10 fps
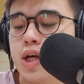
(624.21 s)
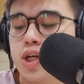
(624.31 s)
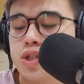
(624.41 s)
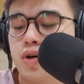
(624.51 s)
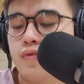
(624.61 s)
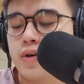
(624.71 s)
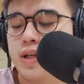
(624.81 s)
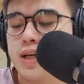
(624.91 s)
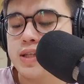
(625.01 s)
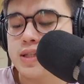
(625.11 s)
So for
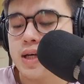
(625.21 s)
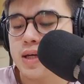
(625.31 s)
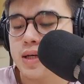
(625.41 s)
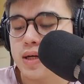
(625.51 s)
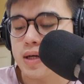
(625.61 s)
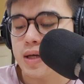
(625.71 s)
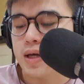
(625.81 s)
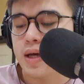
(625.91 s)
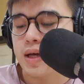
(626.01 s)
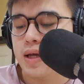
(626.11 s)
this,
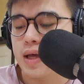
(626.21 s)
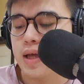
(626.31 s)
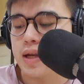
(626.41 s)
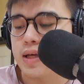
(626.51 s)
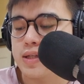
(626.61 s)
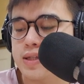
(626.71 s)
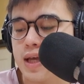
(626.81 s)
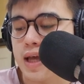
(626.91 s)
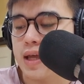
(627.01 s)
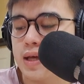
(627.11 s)
okay, it is
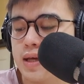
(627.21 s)
a